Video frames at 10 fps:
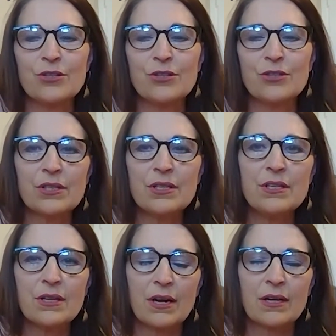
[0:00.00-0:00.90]

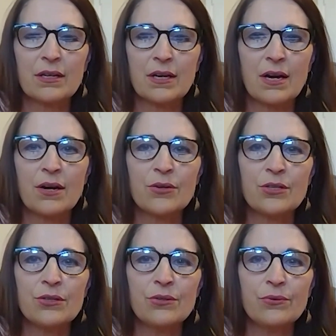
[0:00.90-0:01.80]
utility,
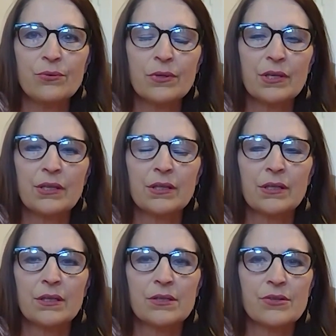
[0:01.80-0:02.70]
IOU
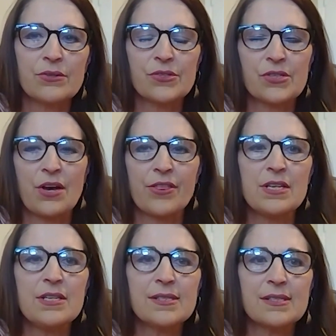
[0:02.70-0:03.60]
in the
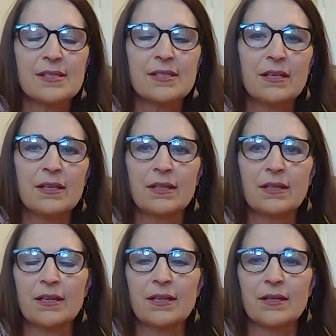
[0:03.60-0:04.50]
Southeast,
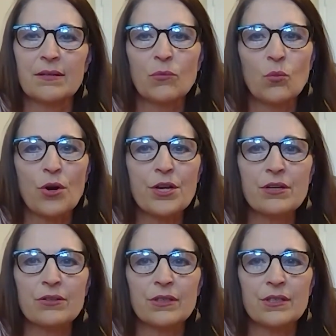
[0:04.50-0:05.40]

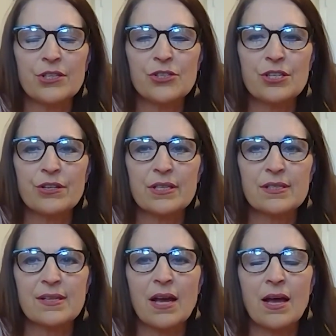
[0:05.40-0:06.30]
working on engineering
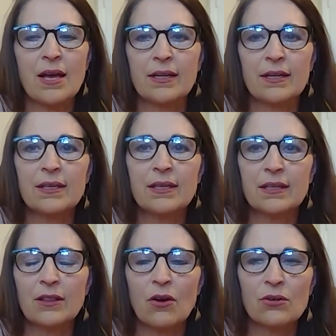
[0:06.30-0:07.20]
design and
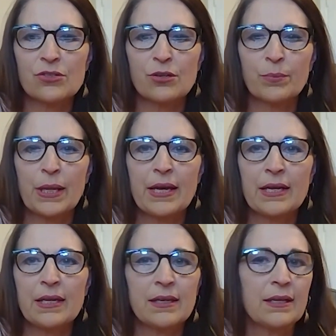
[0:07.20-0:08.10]
again, long-term
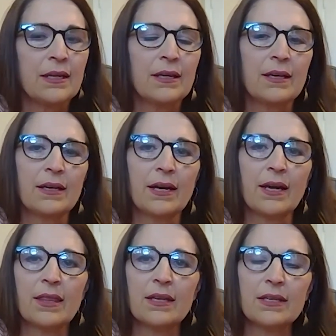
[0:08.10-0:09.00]
planning,
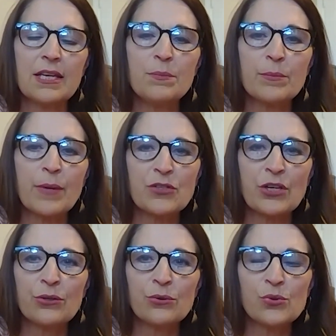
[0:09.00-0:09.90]
and then keeping my
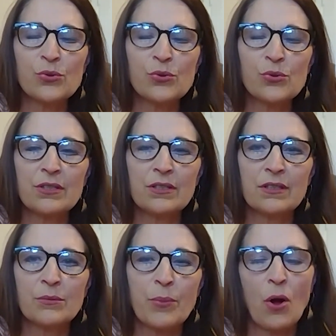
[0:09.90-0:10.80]
toes
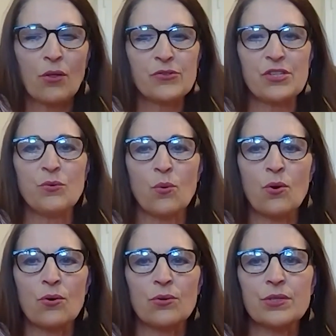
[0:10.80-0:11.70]
in the policy
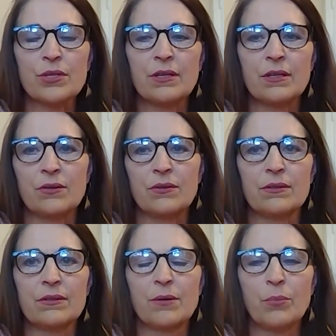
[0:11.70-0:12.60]
world and
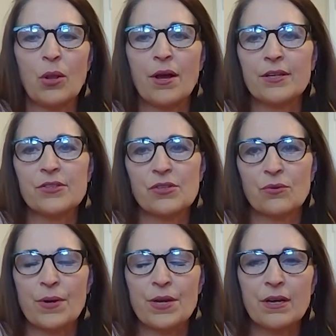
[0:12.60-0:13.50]
compliance
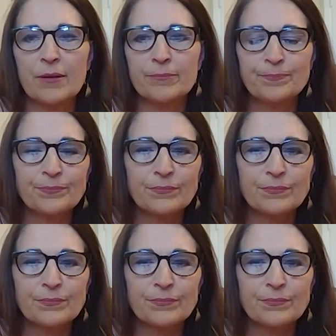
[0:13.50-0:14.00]
arena.